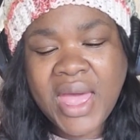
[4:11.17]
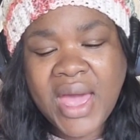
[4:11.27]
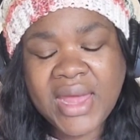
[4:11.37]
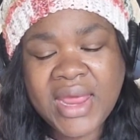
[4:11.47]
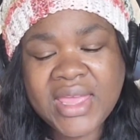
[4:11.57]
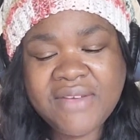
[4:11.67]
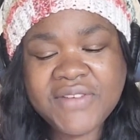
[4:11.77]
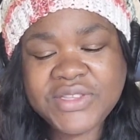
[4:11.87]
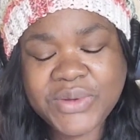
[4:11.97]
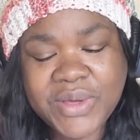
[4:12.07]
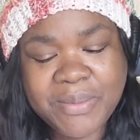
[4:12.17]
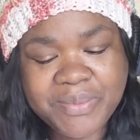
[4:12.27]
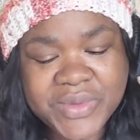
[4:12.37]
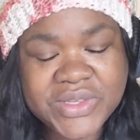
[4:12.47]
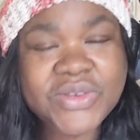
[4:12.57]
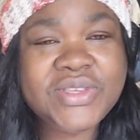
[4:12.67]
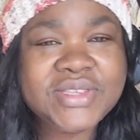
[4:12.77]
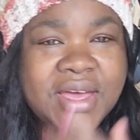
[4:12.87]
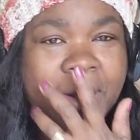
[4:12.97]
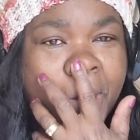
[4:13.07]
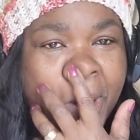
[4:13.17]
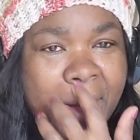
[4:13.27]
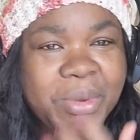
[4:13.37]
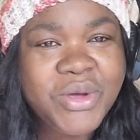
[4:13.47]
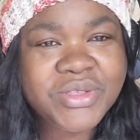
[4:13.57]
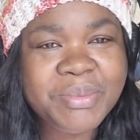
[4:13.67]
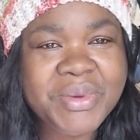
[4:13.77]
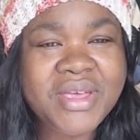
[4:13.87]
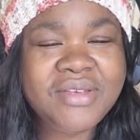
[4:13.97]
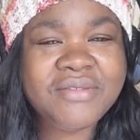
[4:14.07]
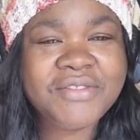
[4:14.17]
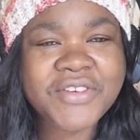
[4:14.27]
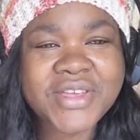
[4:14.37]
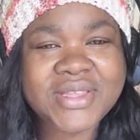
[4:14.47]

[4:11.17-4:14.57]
and I give it to him. So he said, oh, I'm going to pay you for it.